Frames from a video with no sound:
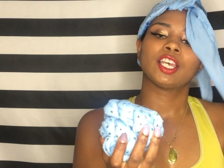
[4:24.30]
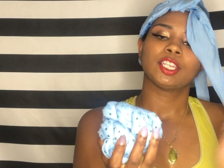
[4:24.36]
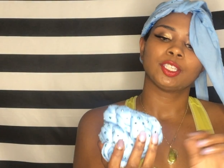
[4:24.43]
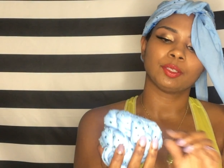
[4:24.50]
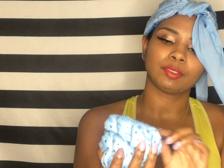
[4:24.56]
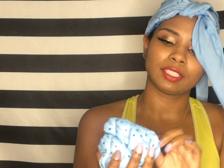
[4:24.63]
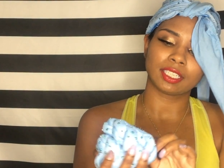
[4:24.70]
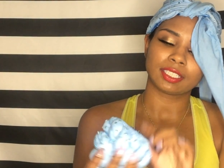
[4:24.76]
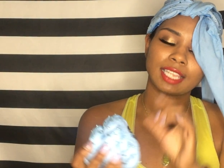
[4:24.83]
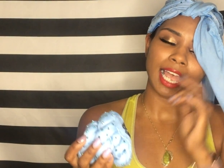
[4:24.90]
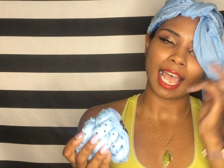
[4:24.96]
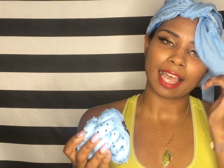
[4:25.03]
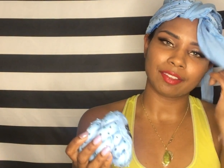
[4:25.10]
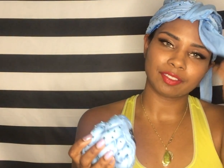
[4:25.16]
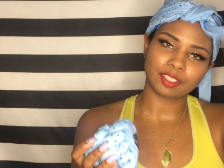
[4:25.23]
you just
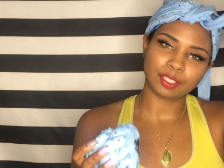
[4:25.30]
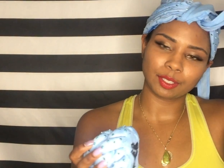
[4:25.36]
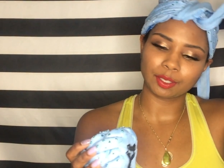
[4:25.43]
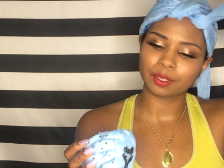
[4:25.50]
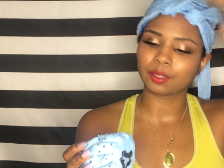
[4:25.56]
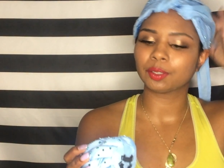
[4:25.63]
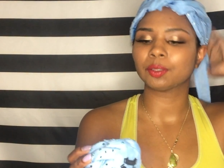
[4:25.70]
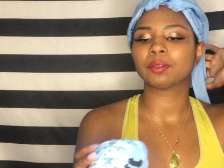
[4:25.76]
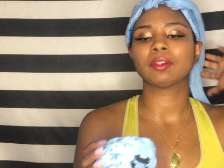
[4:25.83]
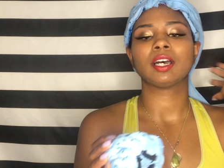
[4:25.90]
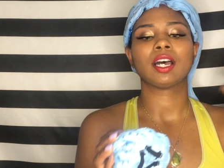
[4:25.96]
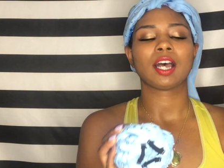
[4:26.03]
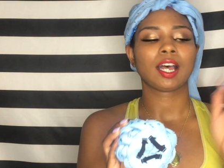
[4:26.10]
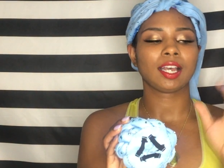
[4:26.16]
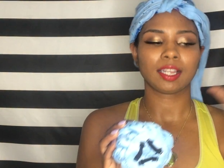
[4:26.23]
have to
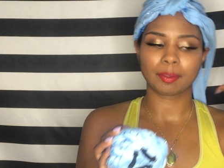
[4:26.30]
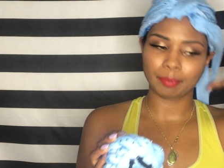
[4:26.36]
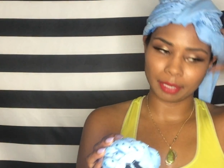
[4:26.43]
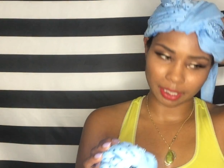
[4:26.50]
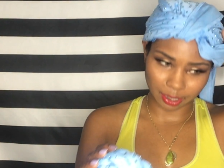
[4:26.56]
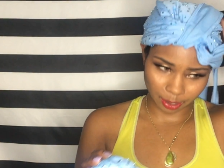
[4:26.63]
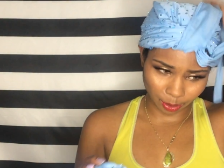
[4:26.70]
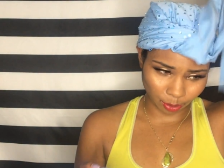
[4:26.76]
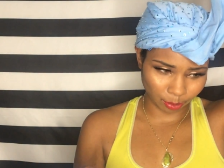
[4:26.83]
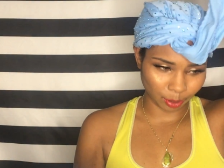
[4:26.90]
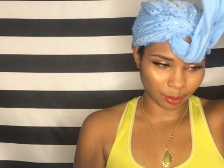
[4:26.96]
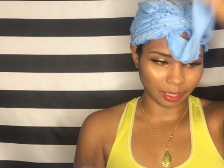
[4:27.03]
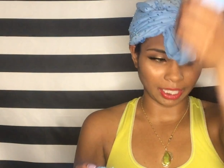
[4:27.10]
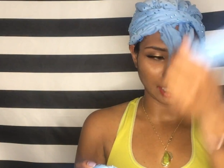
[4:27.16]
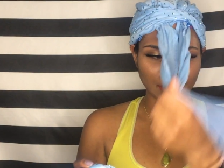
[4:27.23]
put
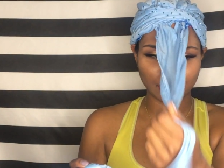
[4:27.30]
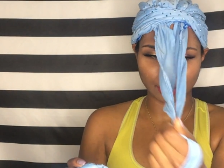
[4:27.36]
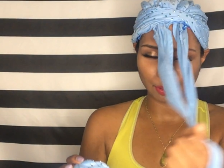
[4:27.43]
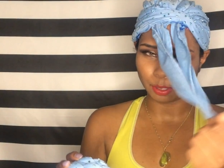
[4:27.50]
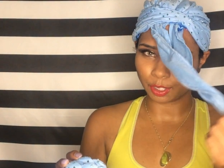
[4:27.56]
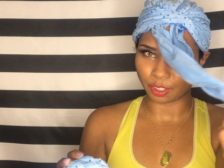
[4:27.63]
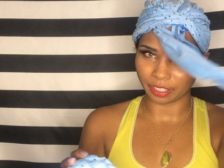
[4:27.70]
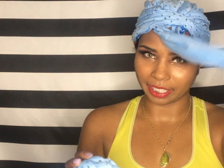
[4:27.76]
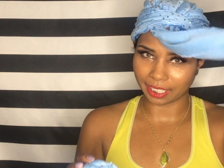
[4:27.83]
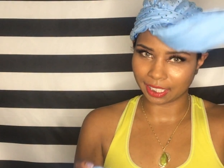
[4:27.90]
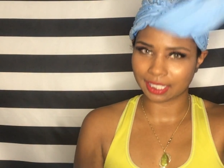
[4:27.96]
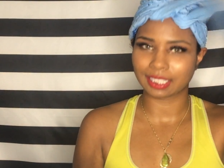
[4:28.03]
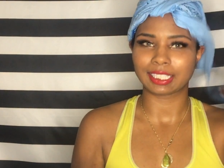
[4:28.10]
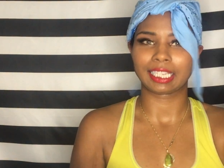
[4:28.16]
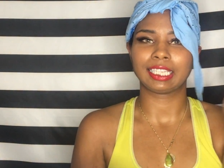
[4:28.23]
through these 2
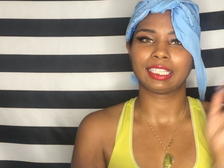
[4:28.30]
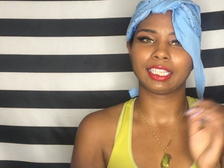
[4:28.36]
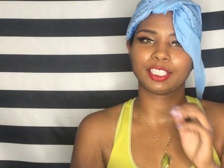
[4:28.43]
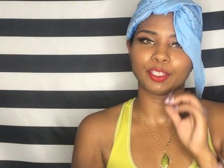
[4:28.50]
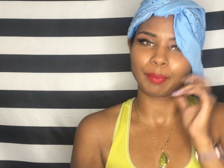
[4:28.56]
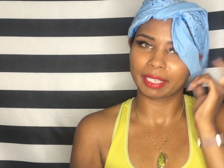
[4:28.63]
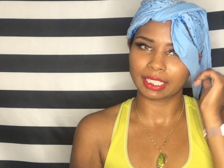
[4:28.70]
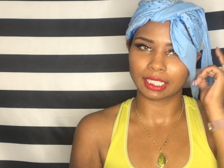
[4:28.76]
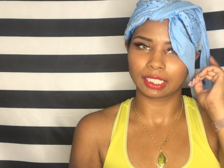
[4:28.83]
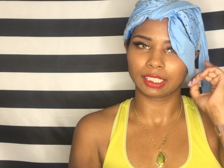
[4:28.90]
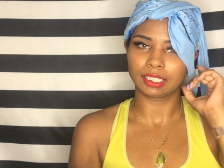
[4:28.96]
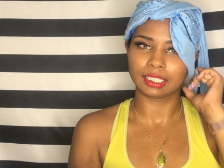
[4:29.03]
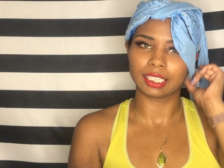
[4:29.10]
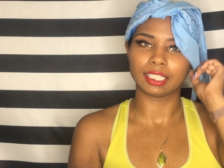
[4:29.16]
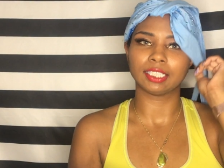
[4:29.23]
strings, and then you're
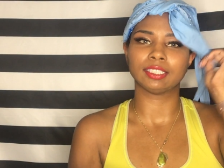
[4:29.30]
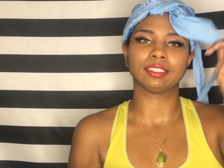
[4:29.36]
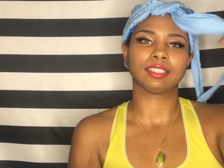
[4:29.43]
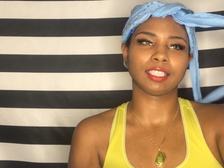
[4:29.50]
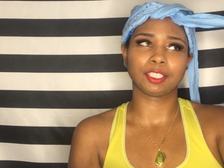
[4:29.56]
basically done.